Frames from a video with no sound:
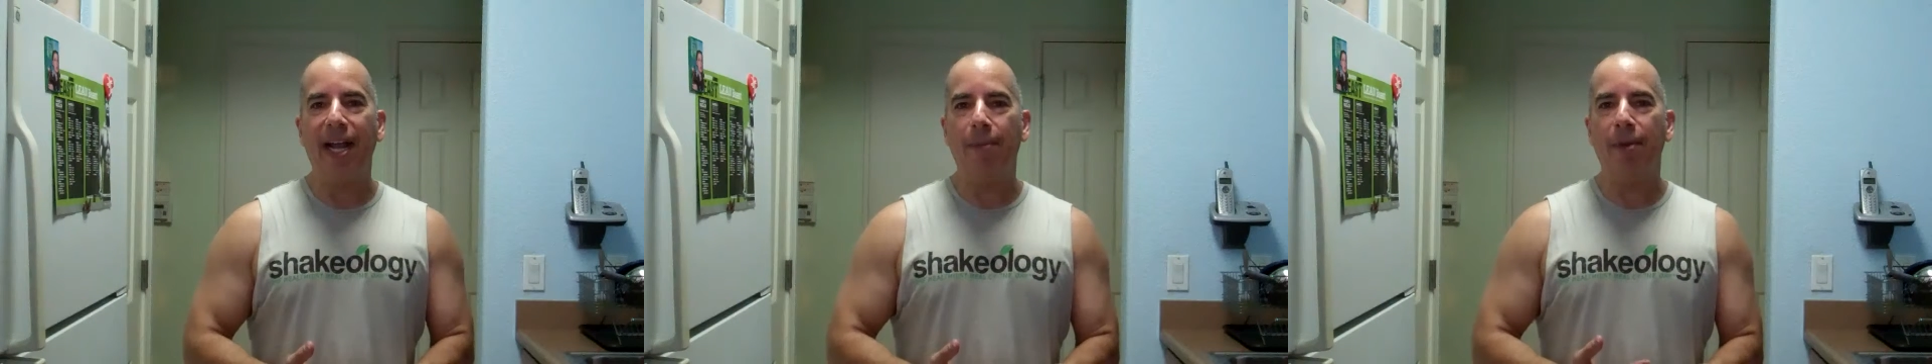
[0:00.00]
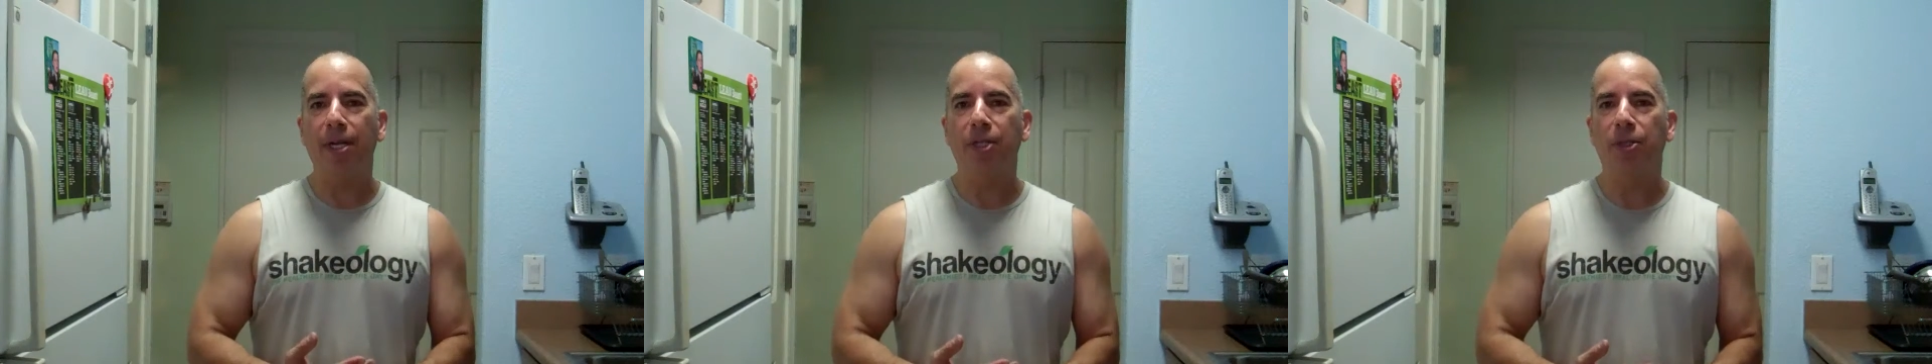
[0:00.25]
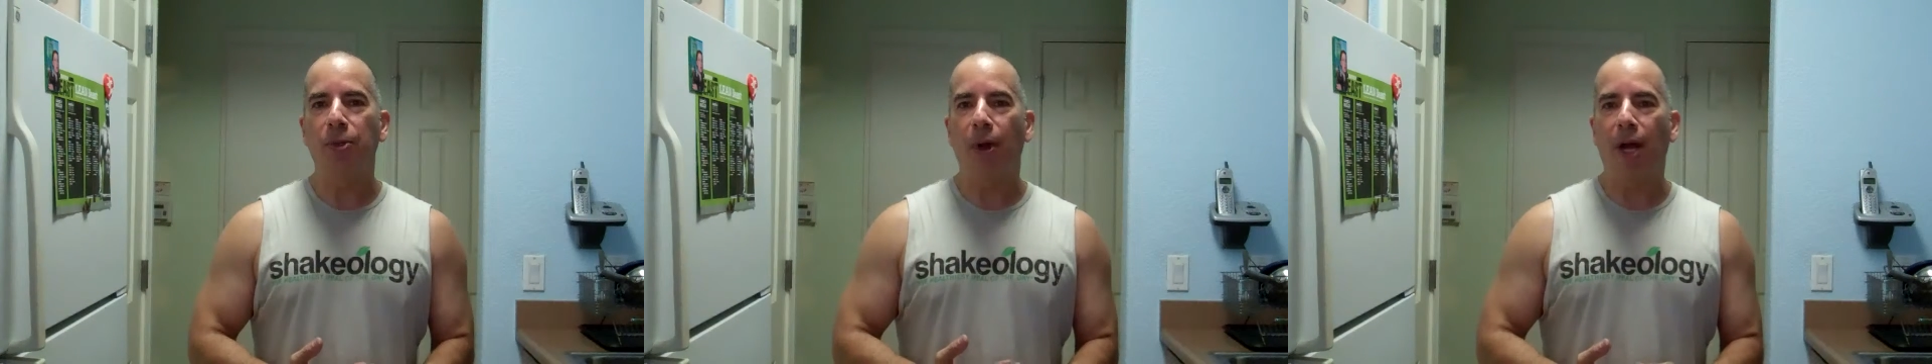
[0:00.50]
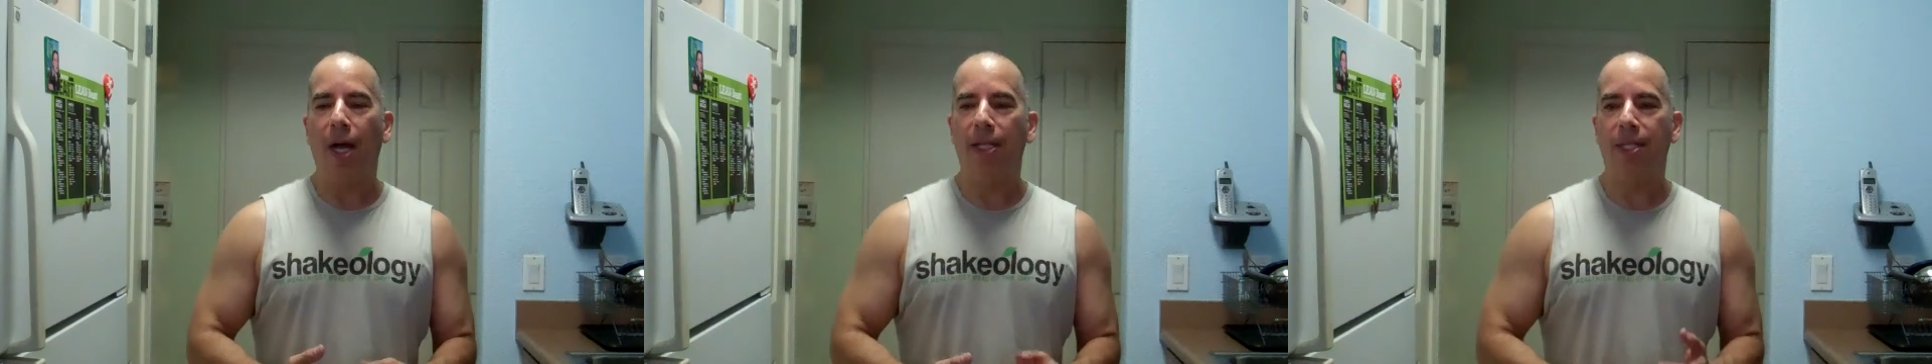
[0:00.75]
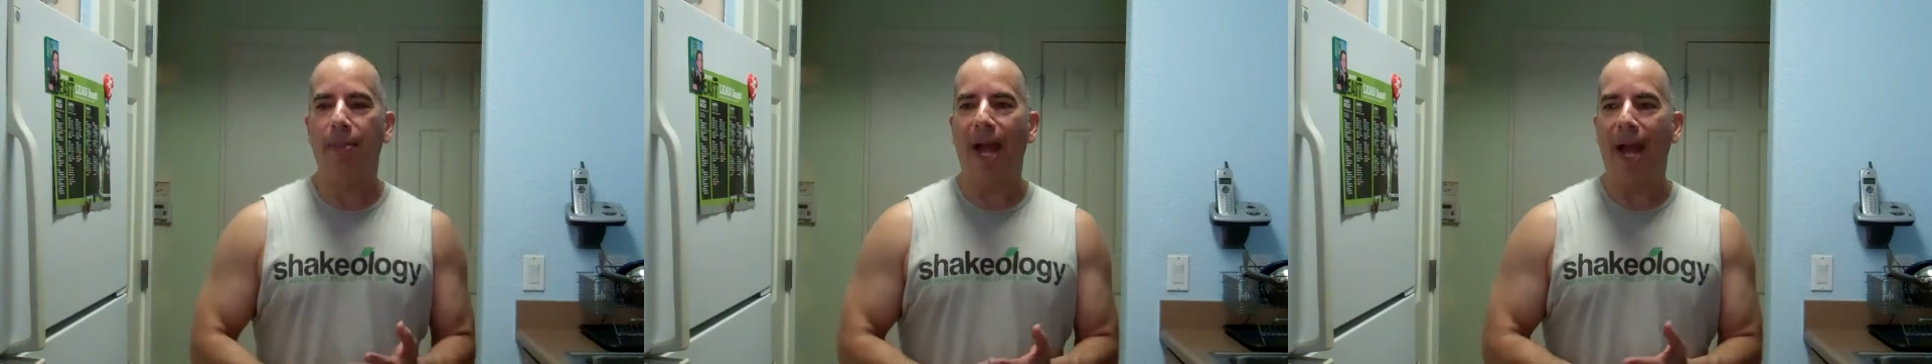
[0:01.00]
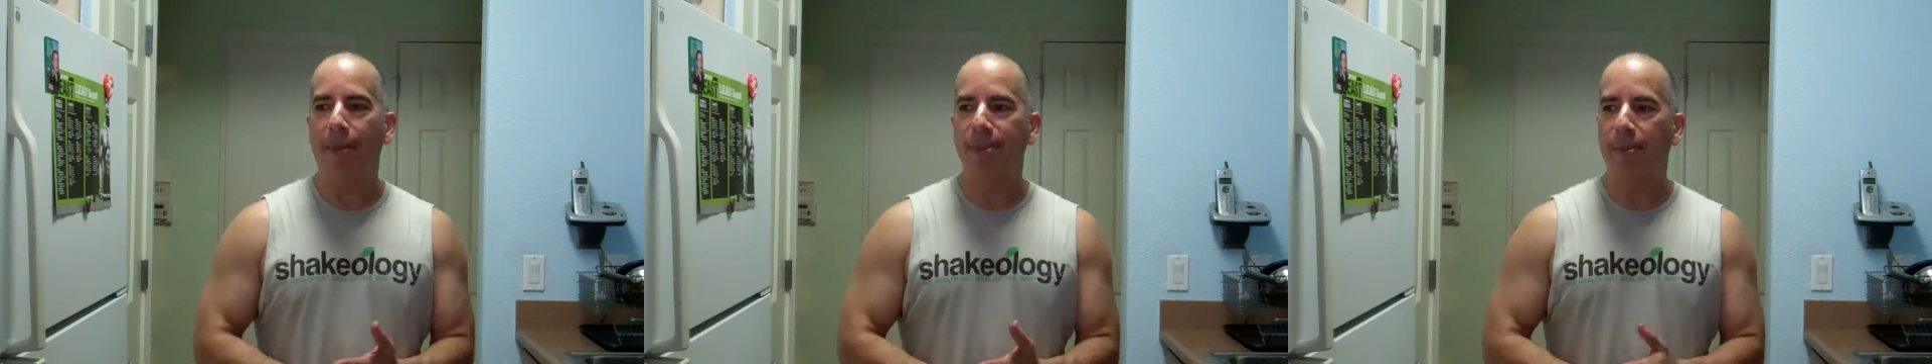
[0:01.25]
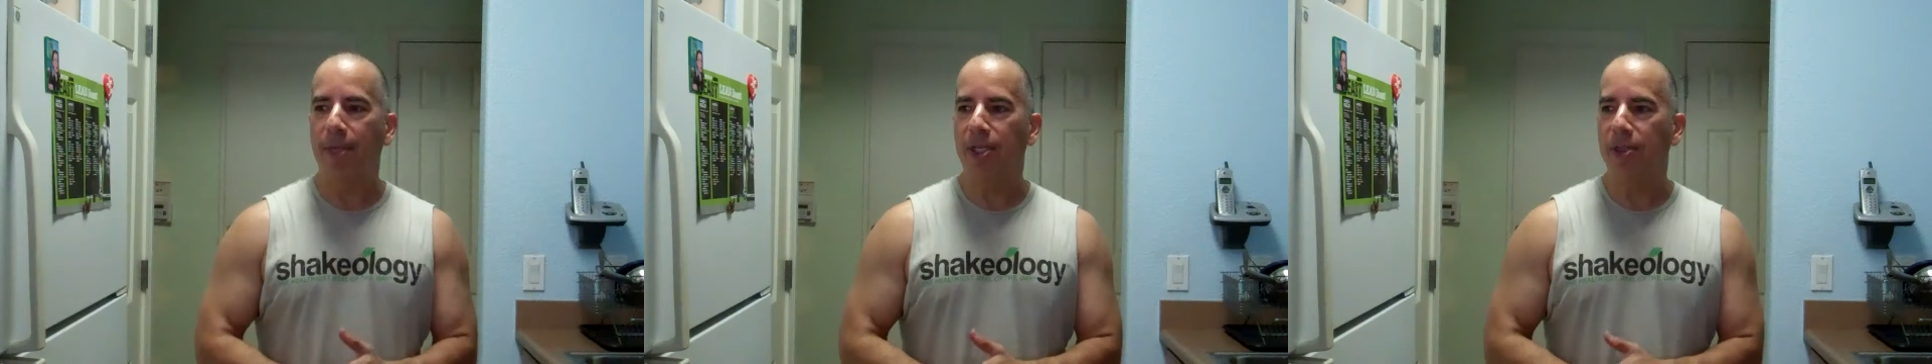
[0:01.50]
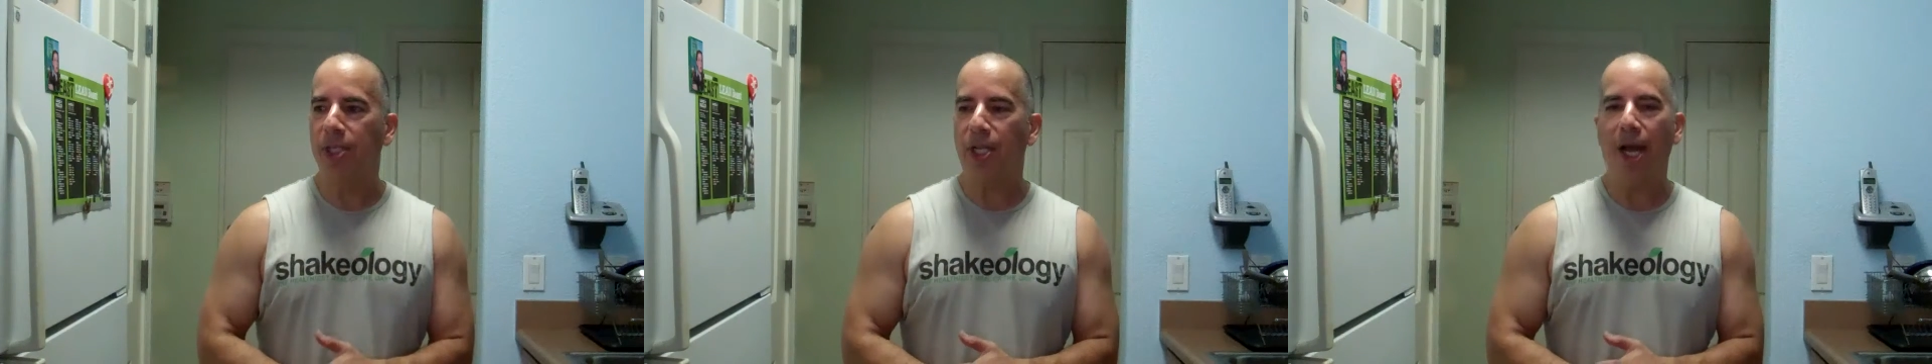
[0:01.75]
I'm going to do uh, some abs. I'm going to
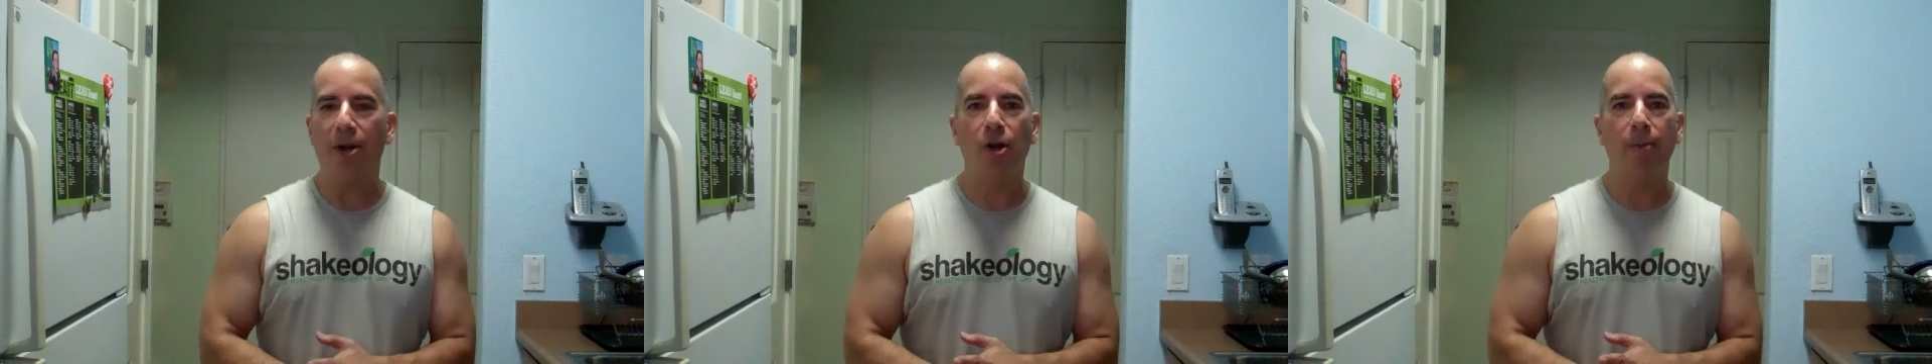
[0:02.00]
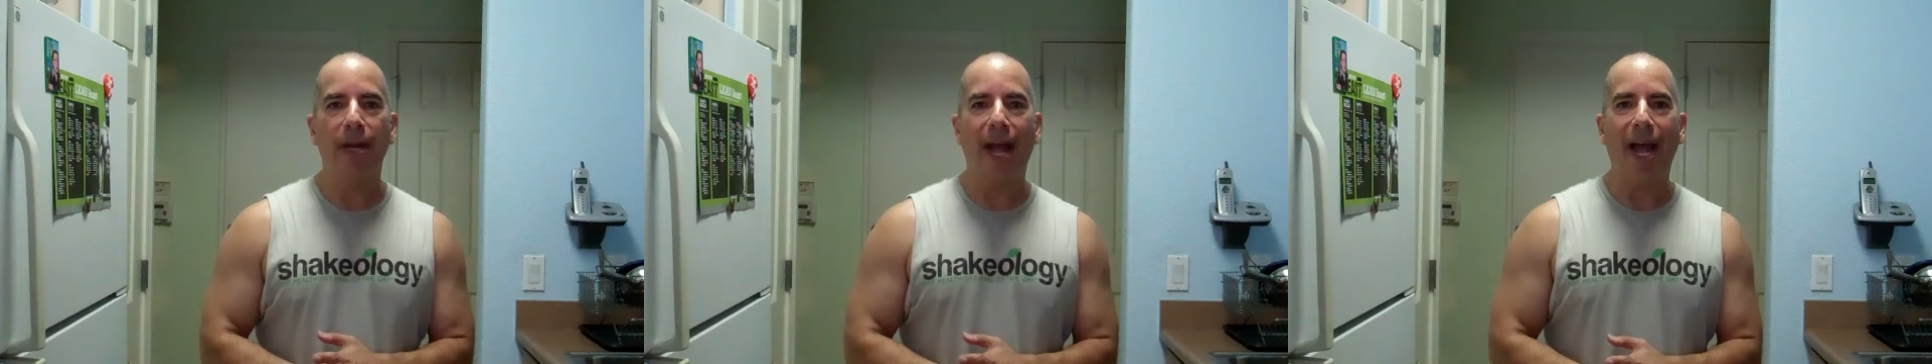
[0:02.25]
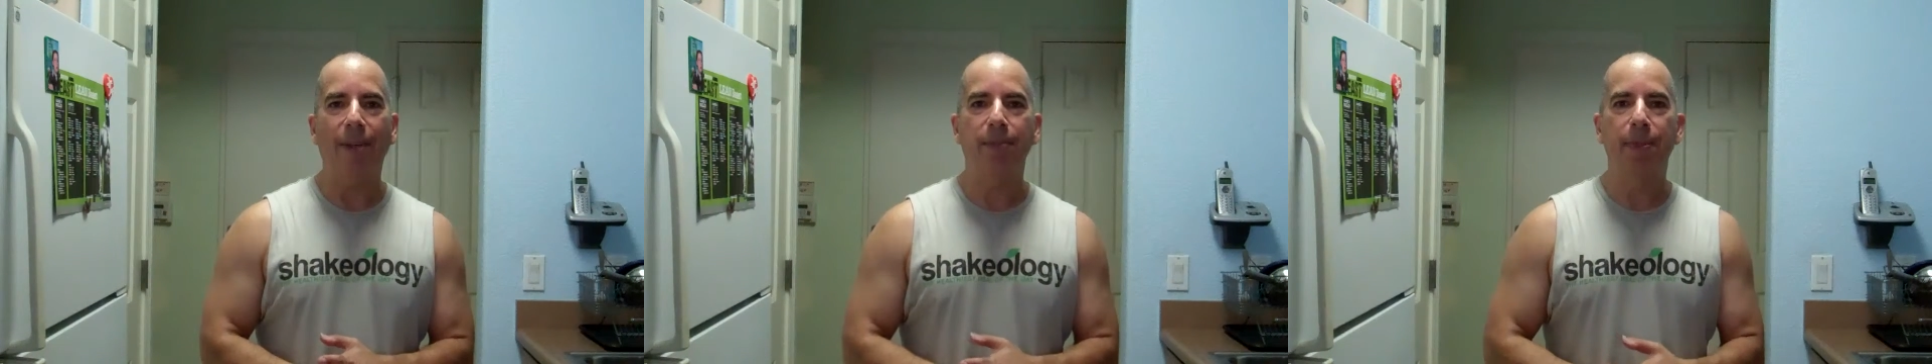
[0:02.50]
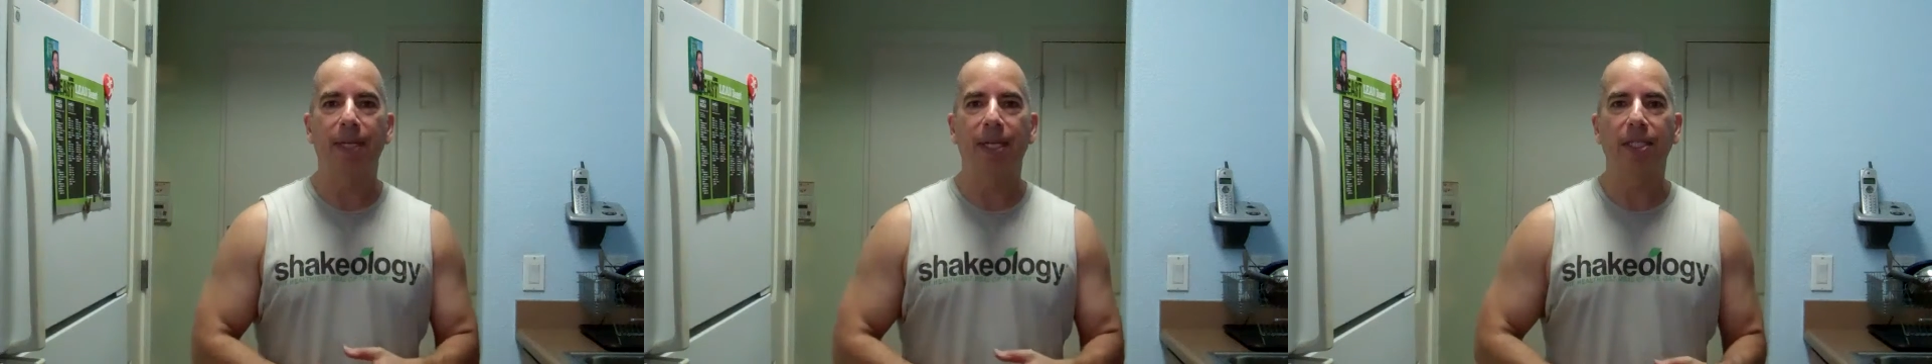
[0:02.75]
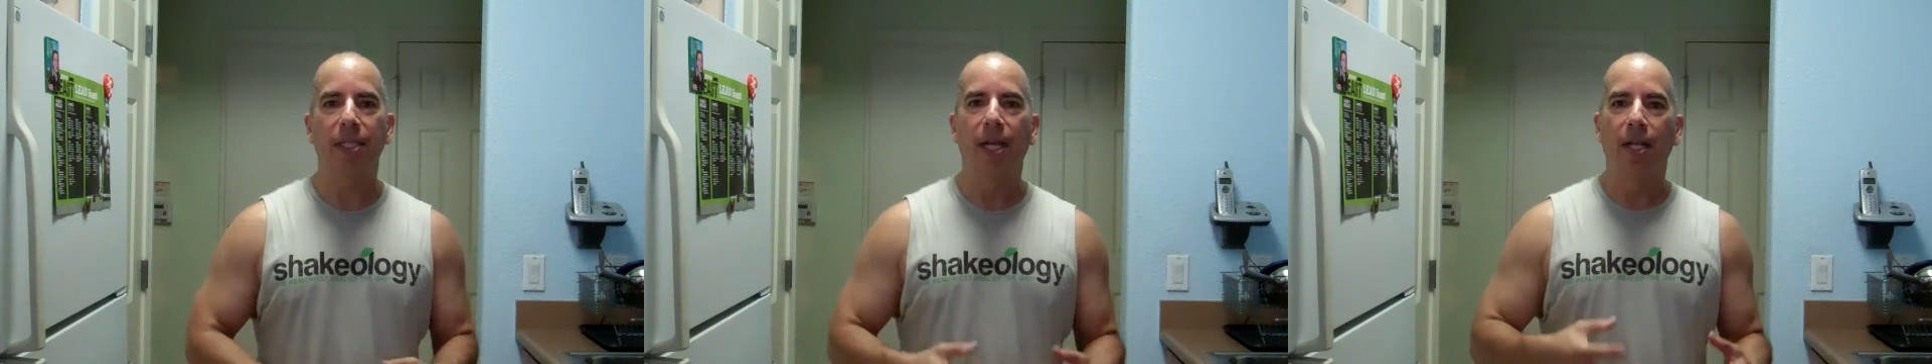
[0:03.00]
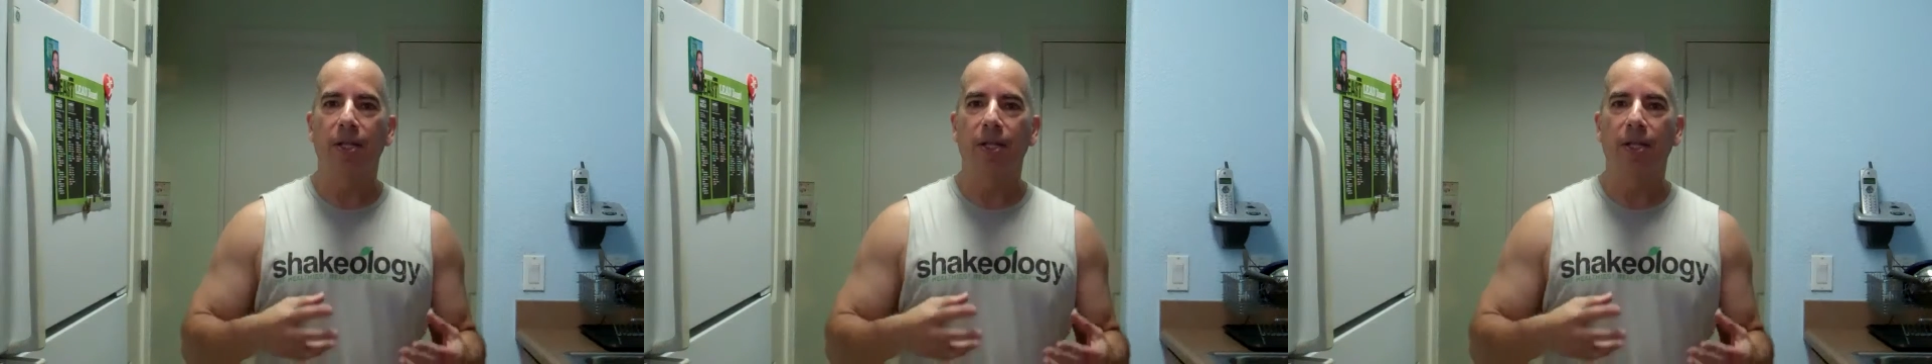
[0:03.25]
do Scott Herman abs because